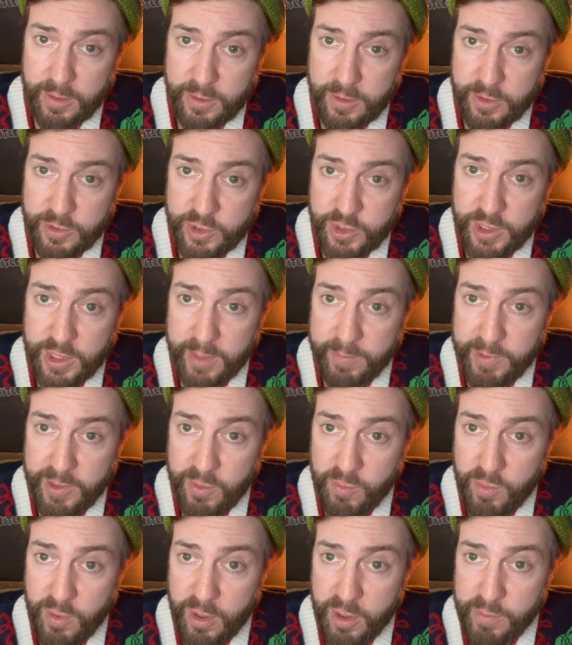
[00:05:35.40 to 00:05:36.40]
She got me a
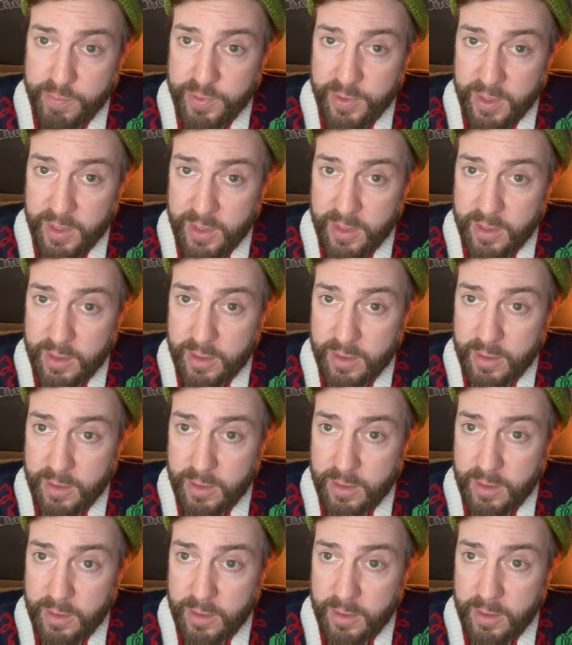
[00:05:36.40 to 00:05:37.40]
water pick,
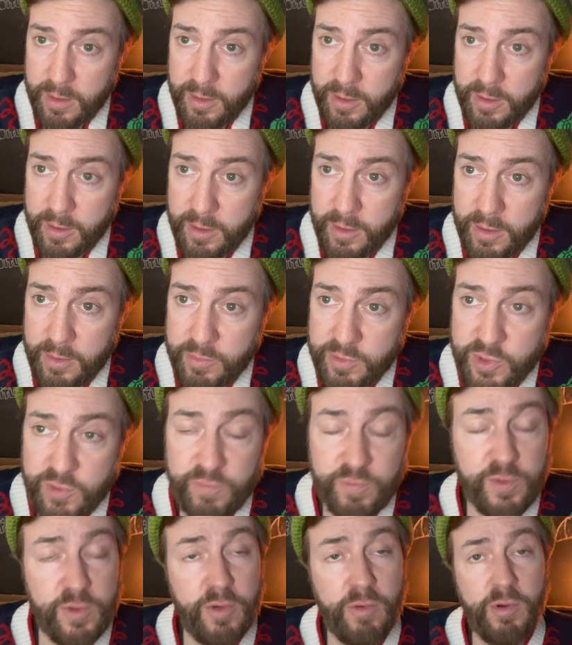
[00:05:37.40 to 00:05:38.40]
which,
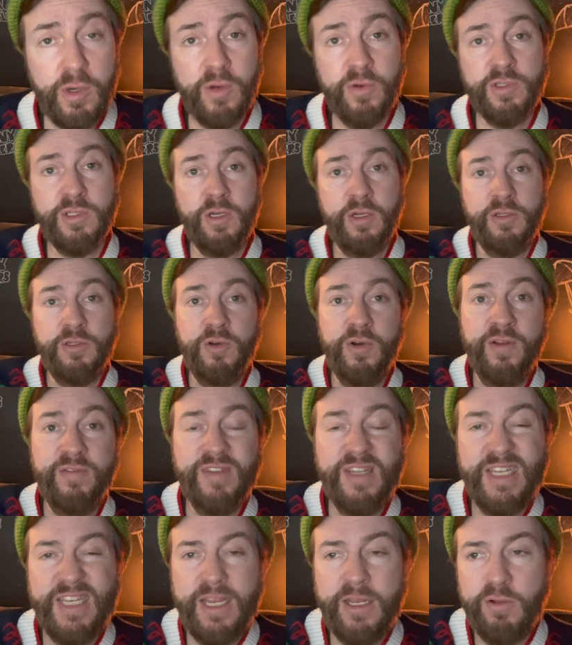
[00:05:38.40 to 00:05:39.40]
if you don't know, it's an alternative
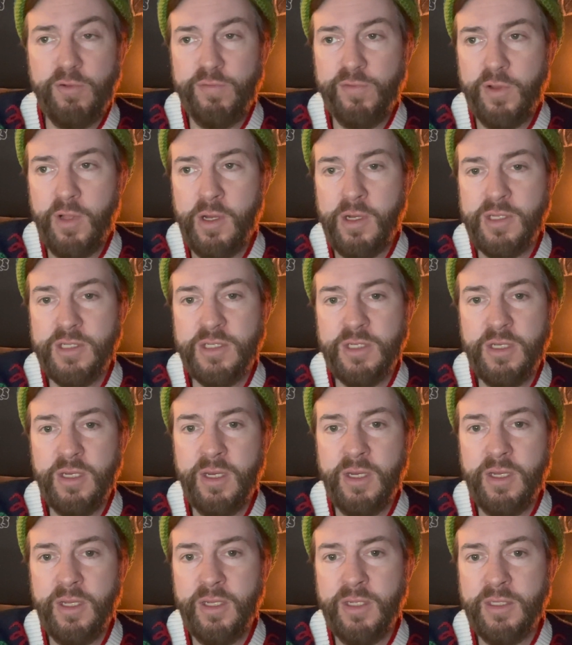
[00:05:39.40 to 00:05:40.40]
to dental floss,
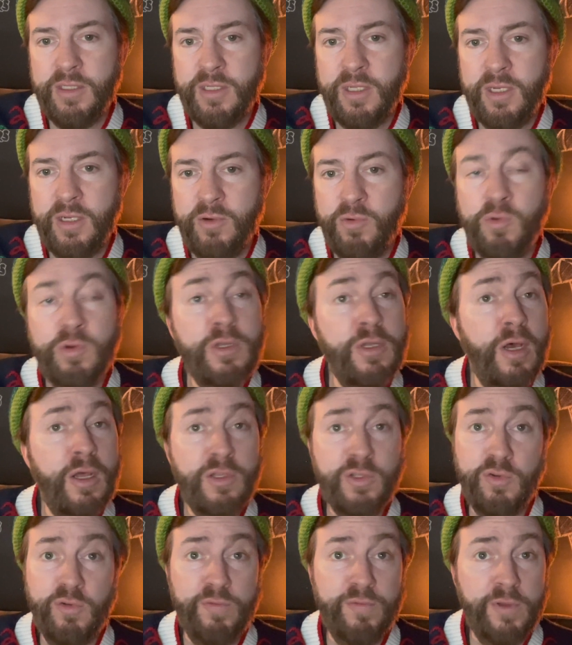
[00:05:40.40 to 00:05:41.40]
or
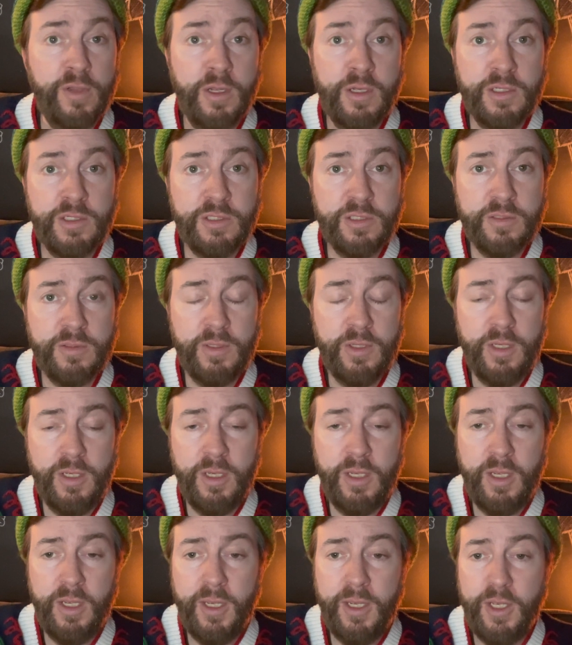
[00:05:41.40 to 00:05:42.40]
dental floss.
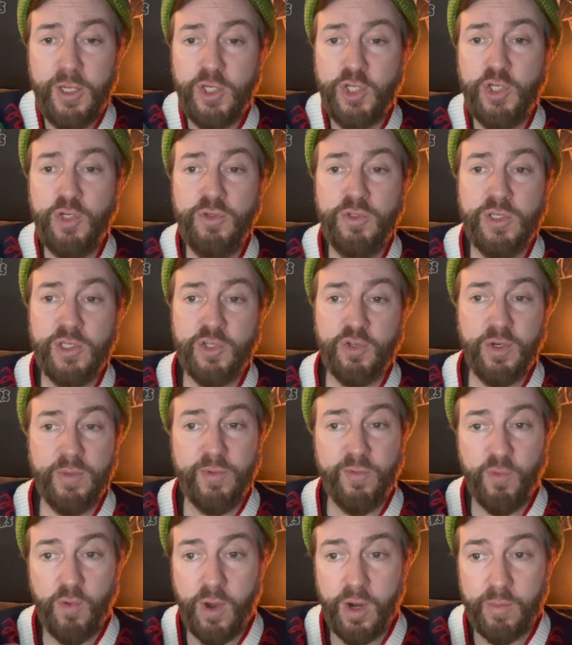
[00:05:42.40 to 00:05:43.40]
It shoots a stream
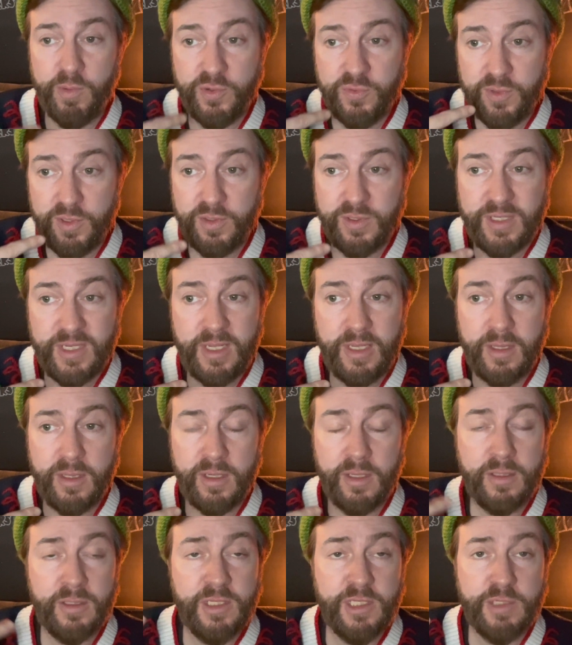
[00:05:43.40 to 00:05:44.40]
of water between your teeth
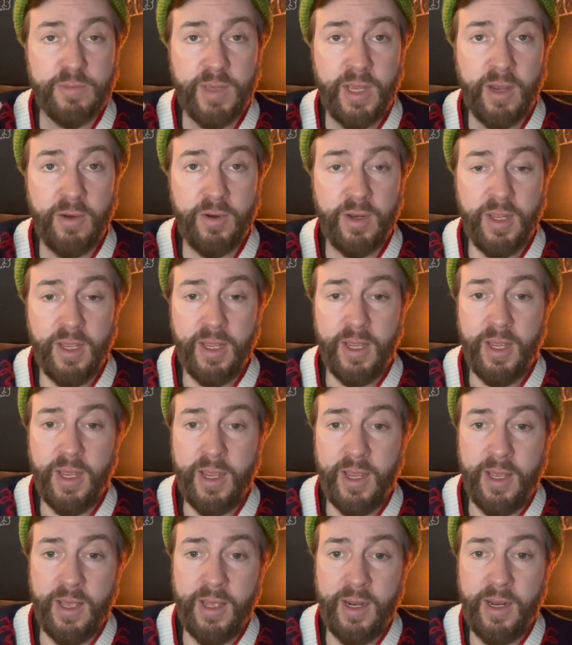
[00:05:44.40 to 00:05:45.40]
and cleans them out.
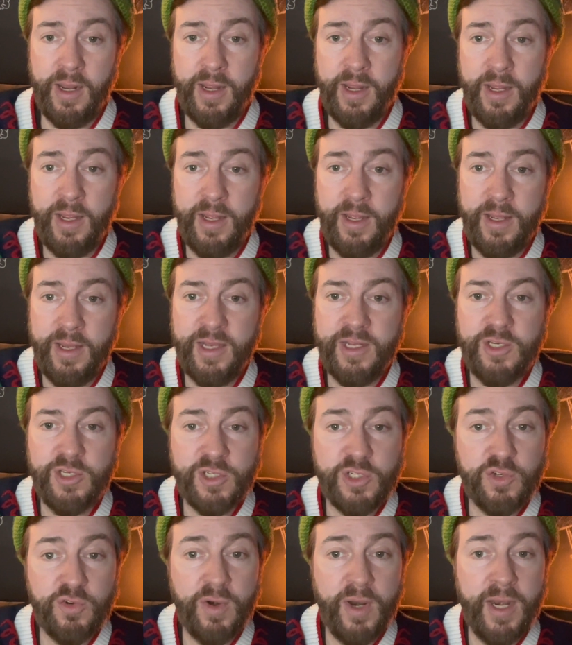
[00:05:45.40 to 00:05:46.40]
And I
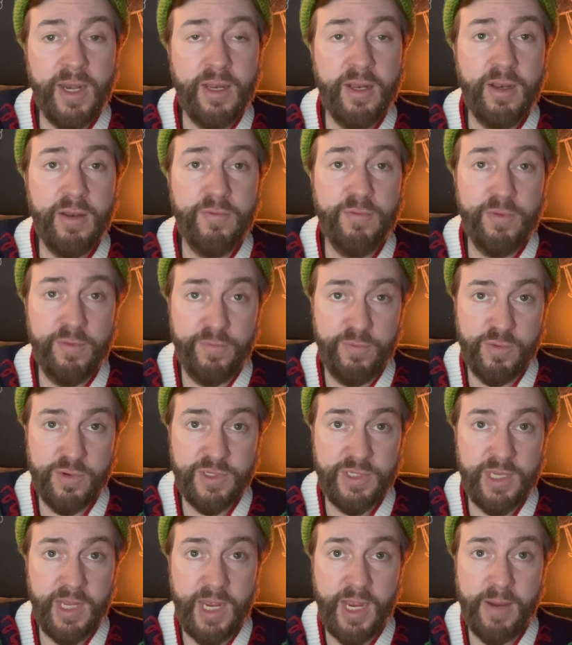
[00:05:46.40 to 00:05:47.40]
just tried it for the
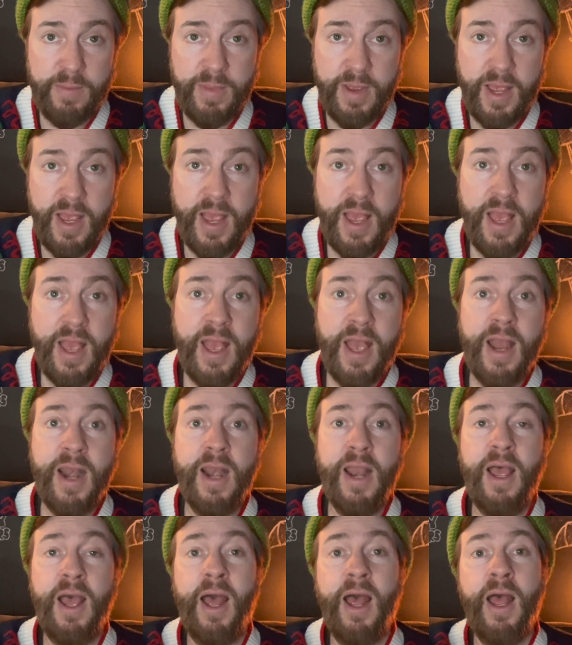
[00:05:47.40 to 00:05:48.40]
first time,
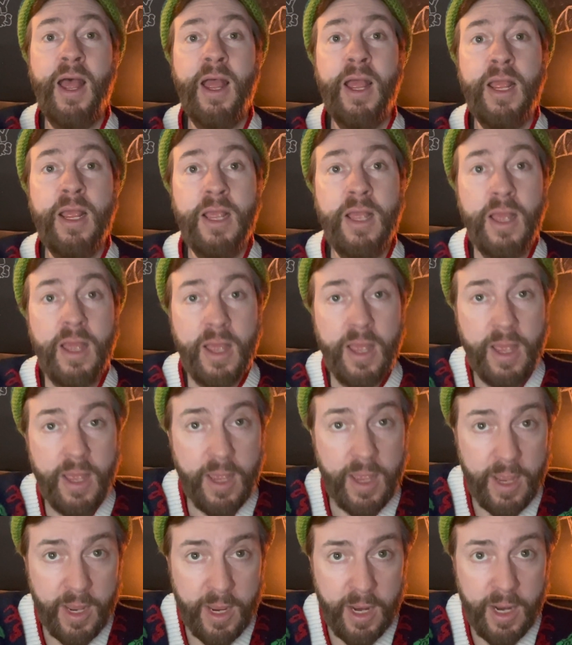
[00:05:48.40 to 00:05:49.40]
and I
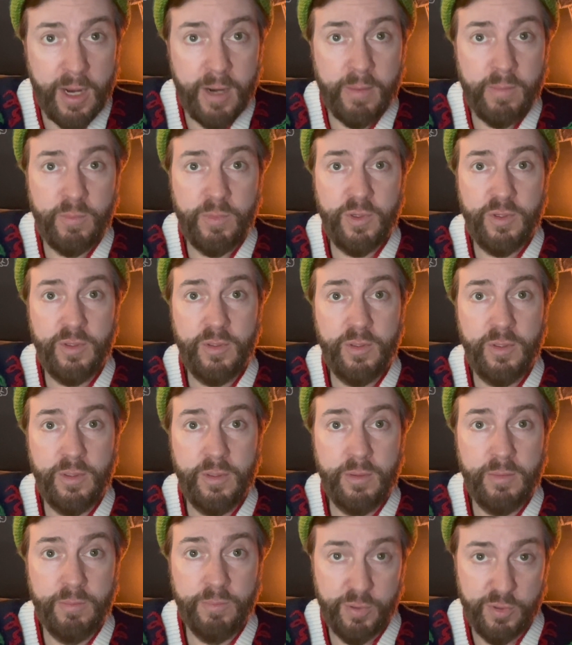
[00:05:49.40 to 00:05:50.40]
am
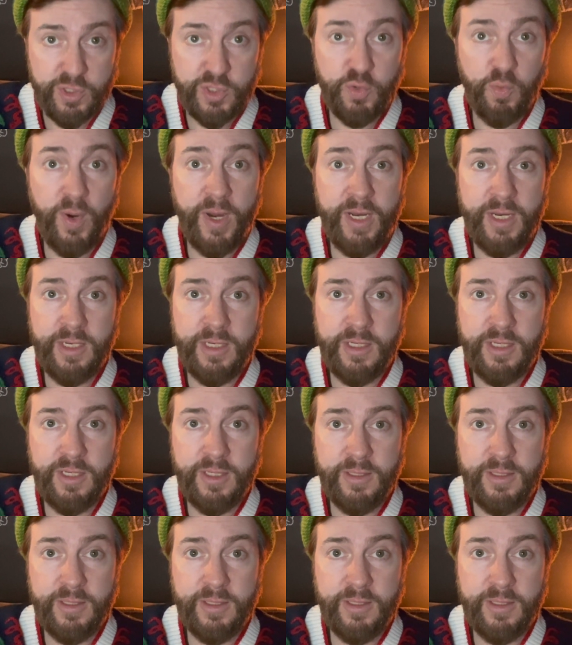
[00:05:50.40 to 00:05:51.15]
persuaded.